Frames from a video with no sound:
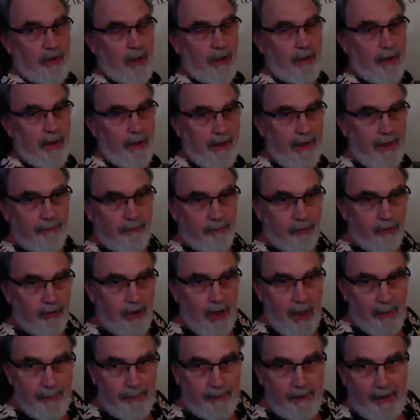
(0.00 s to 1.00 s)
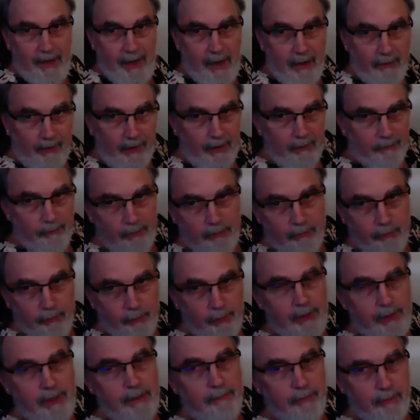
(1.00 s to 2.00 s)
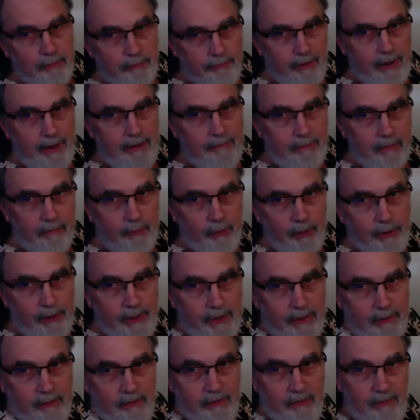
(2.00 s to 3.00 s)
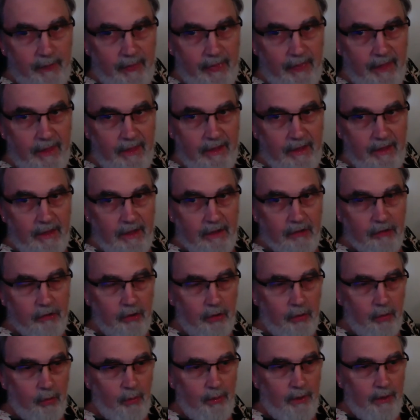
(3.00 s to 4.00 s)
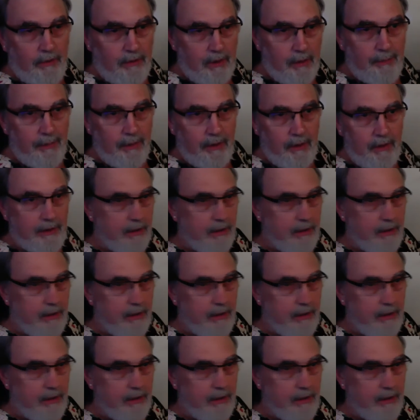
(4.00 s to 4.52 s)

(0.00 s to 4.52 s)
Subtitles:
and not have to stop and count every 3, every 5, every 8. So typically